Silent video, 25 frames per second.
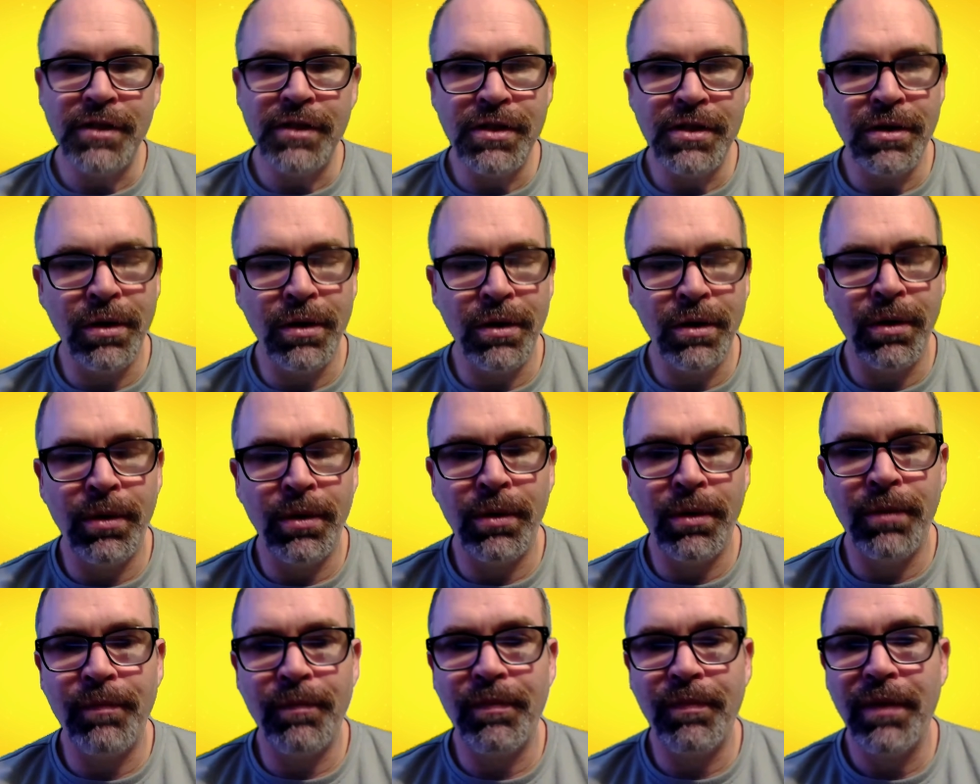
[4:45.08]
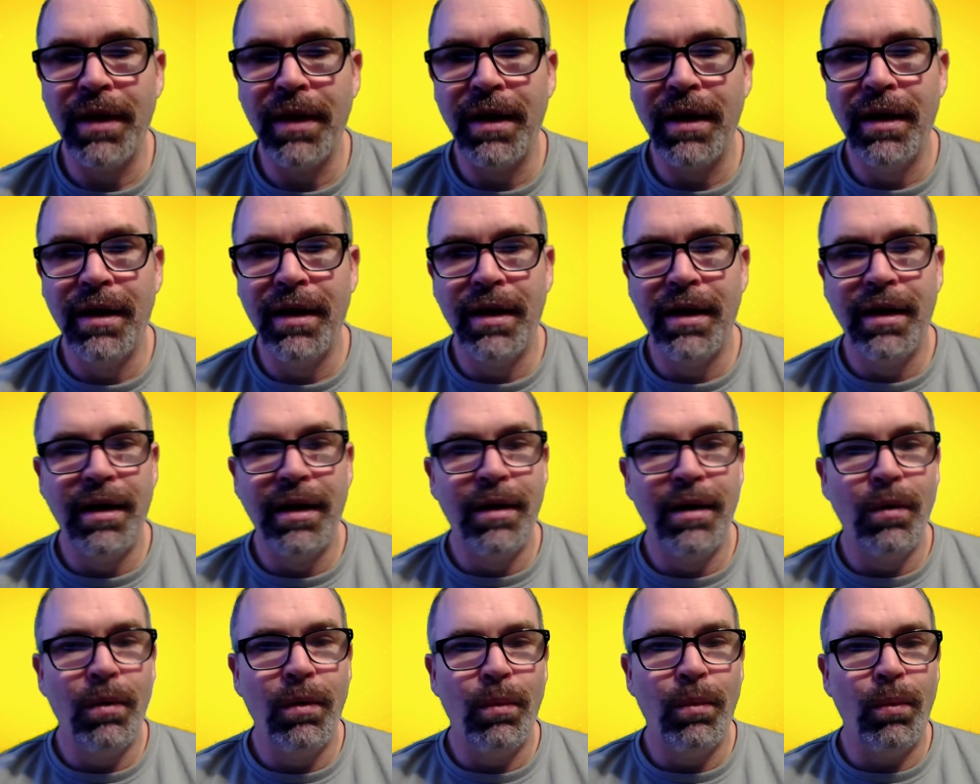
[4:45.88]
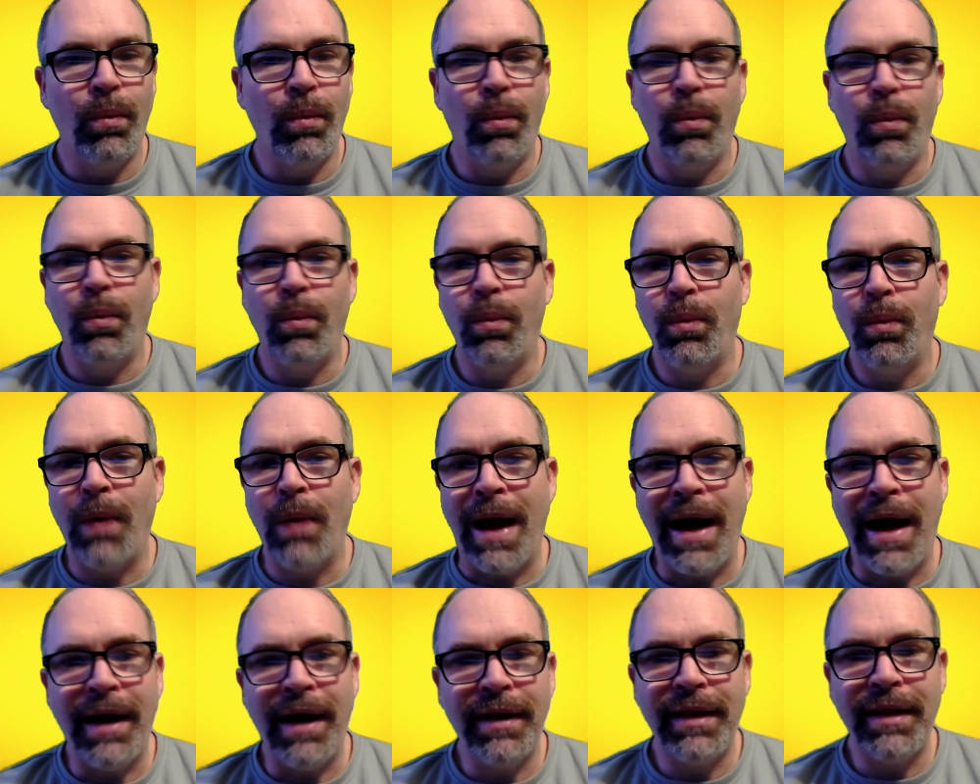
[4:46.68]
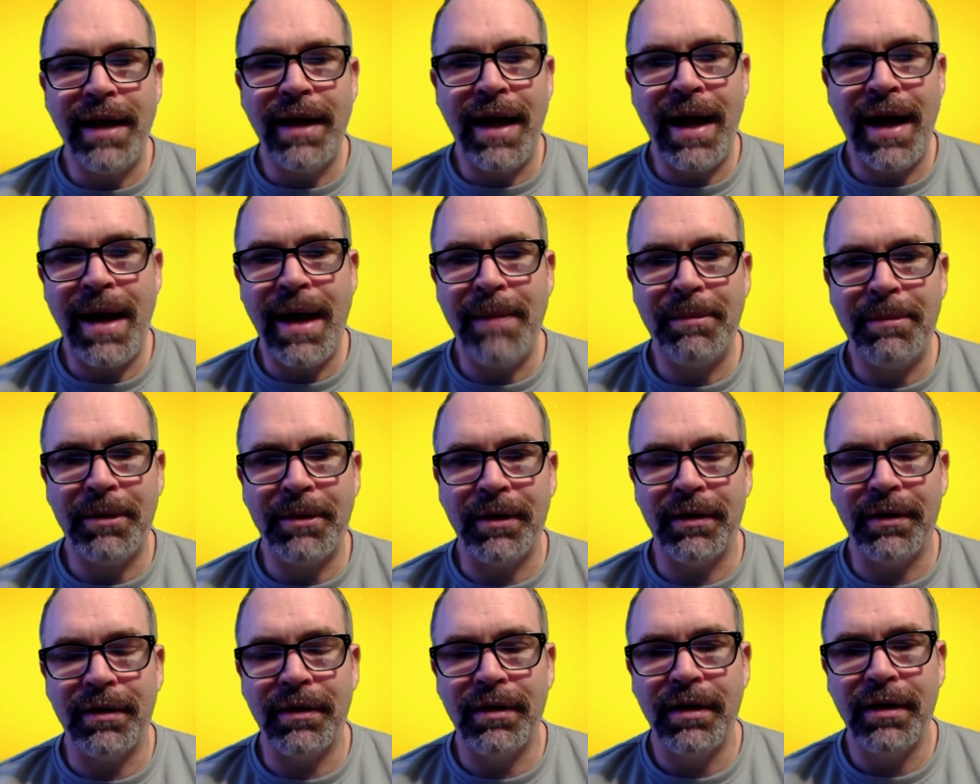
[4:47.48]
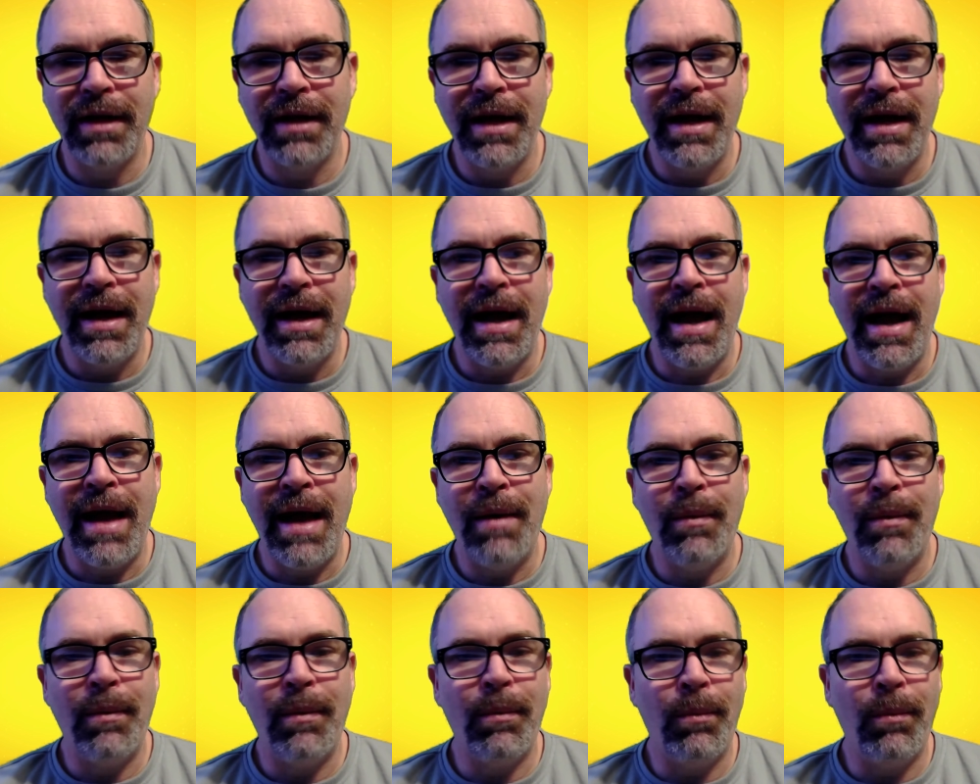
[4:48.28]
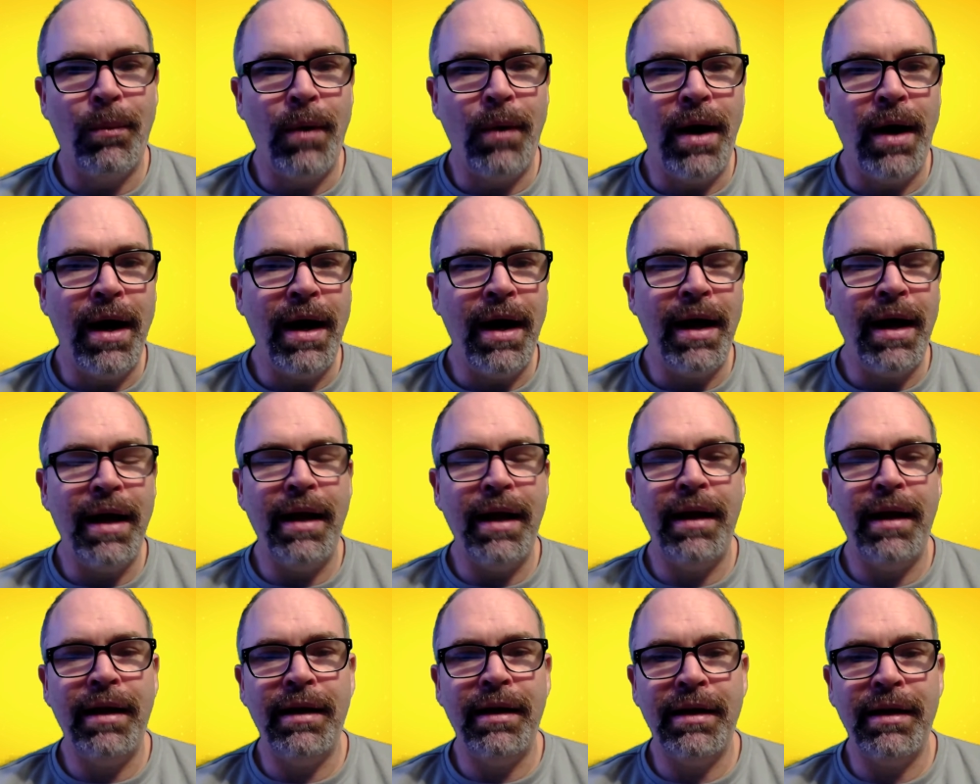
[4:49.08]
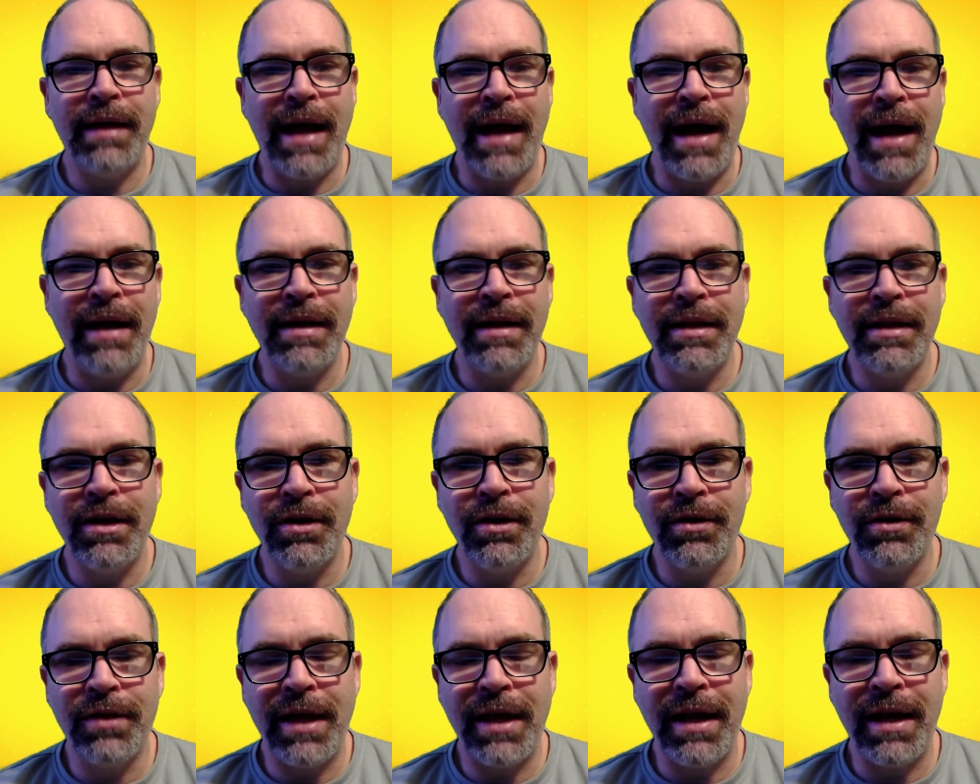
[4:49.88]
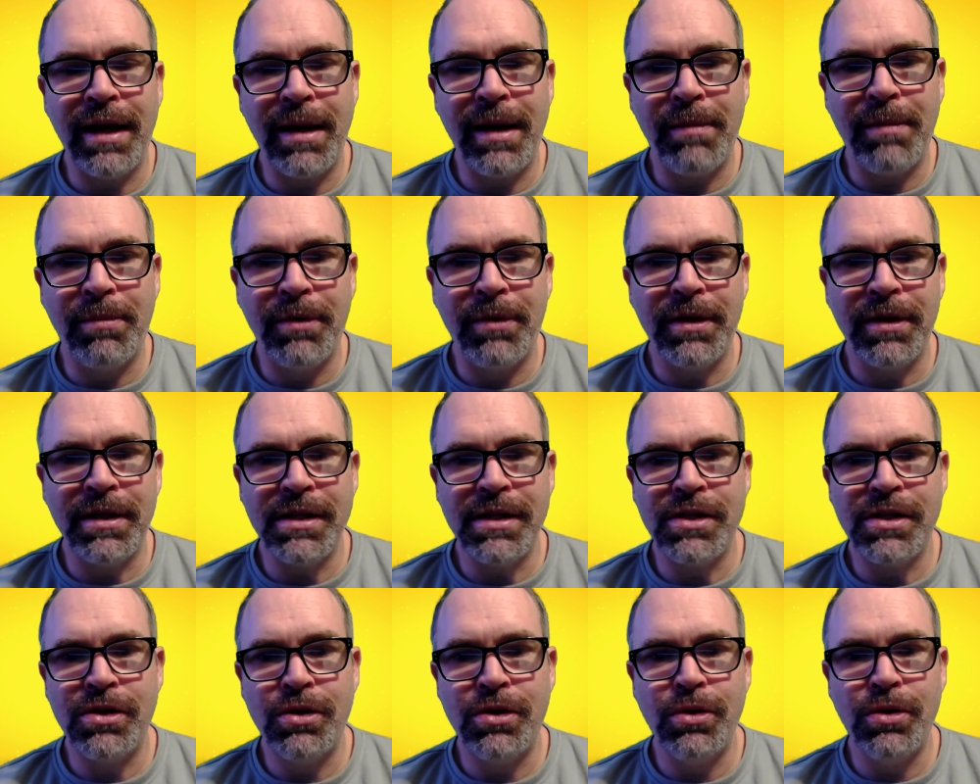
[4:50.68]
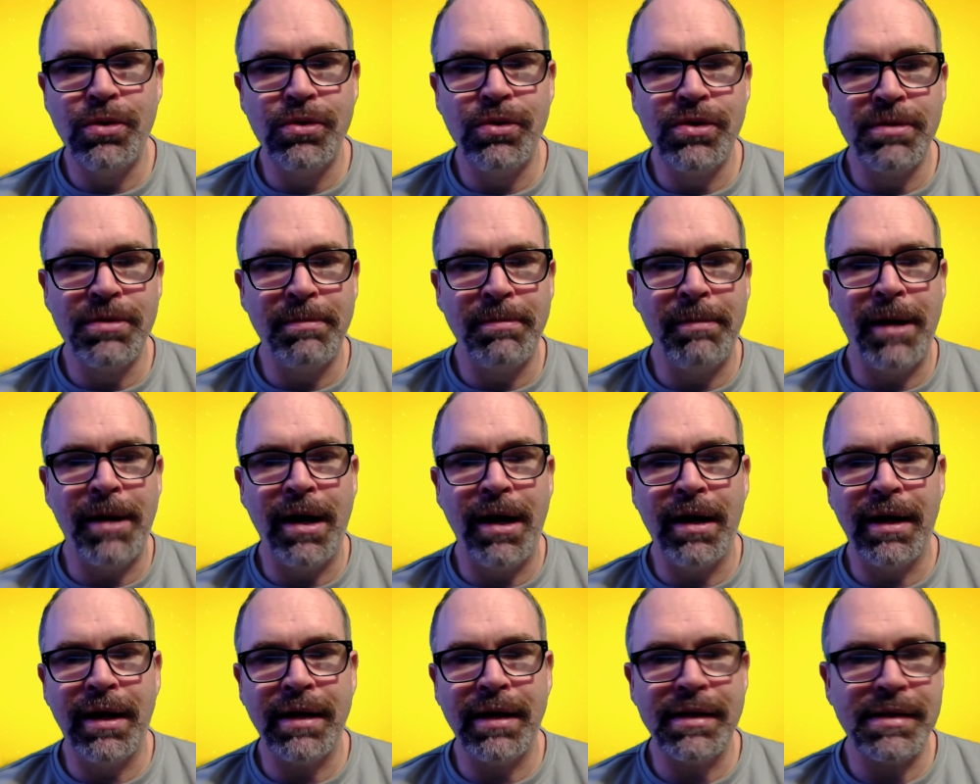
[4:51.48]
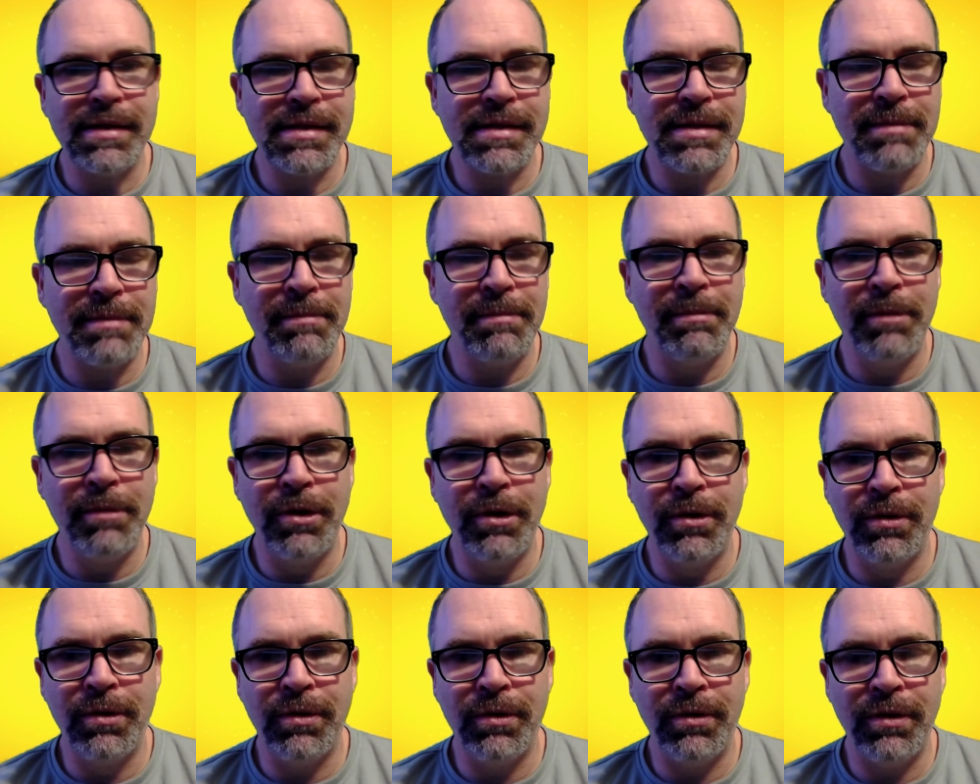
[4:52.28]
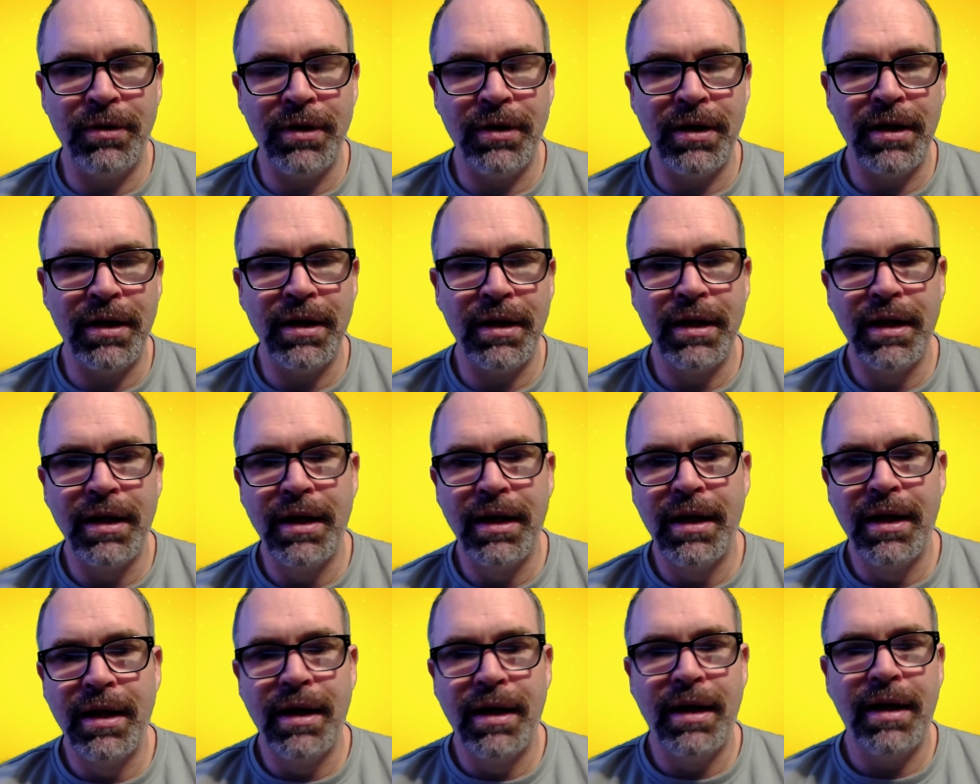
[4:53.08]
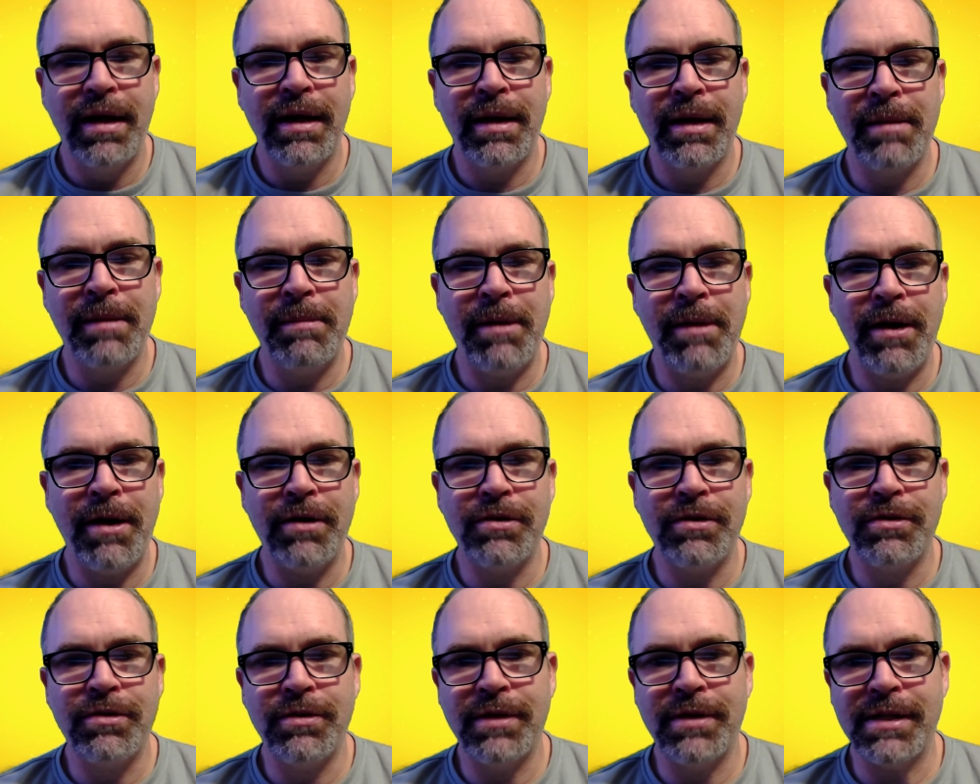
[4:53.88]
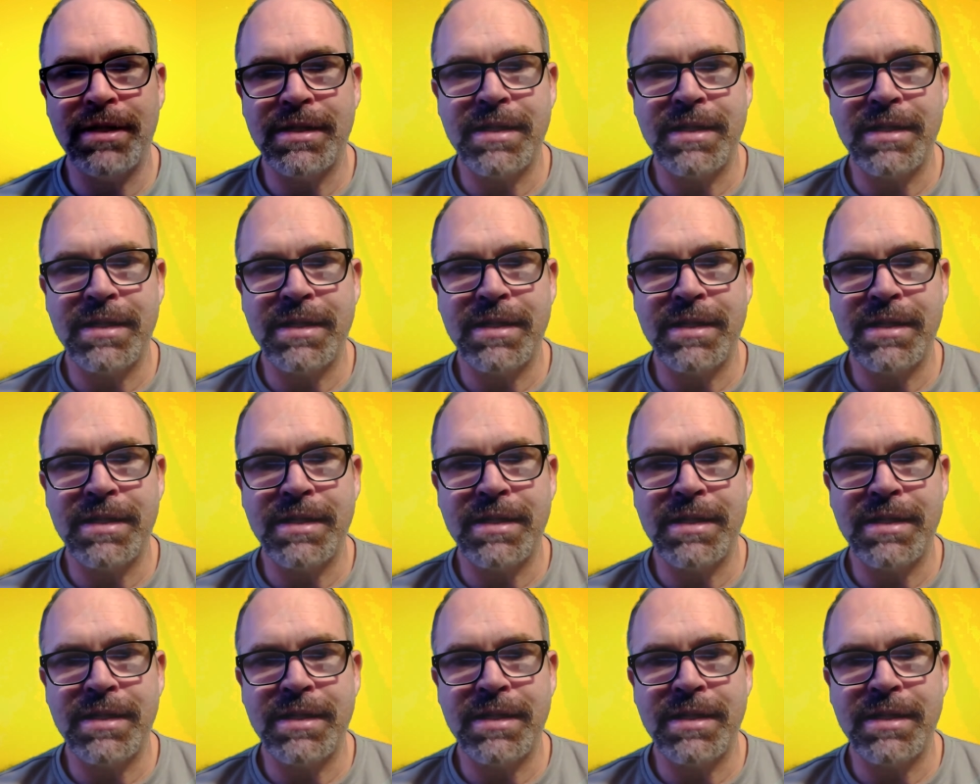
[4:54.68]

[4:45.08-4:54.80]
So how did that happen? How did the Earth end up with this huge, humongous moon compared to